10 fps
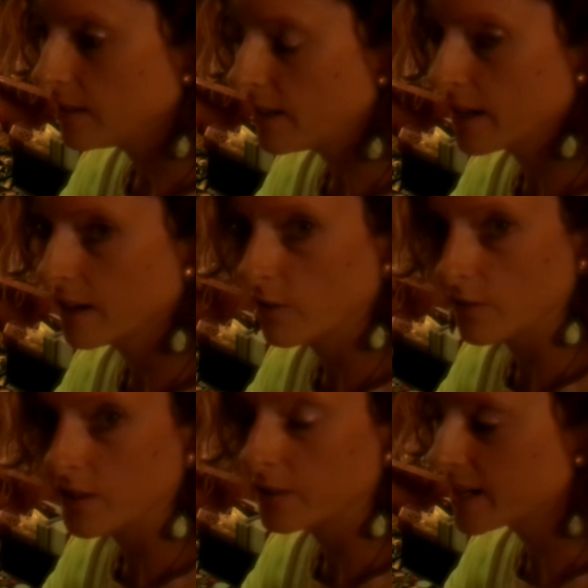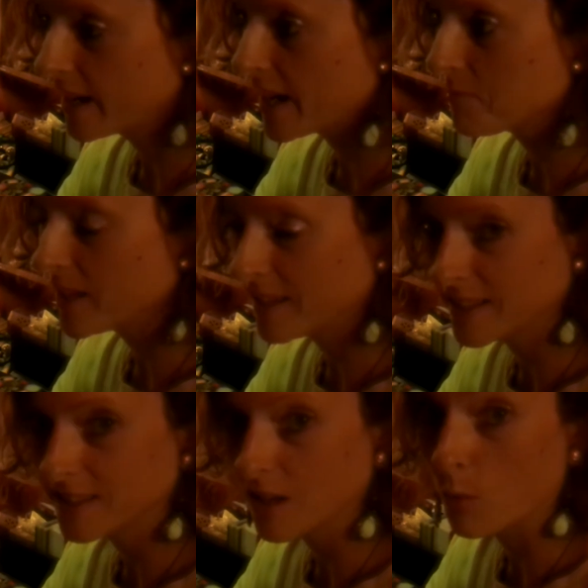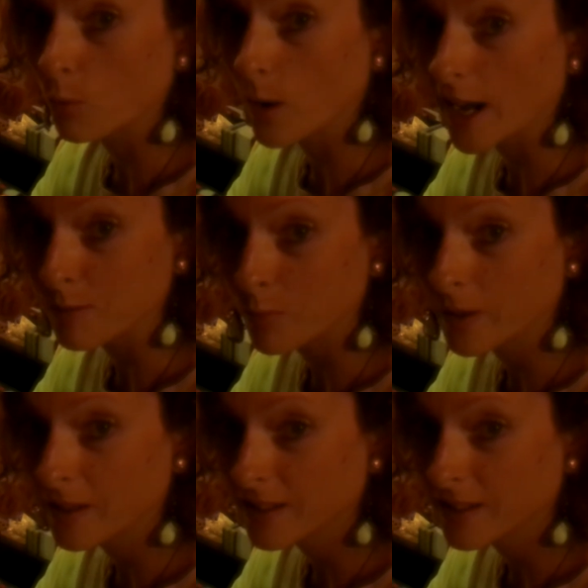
Now the time is ripe.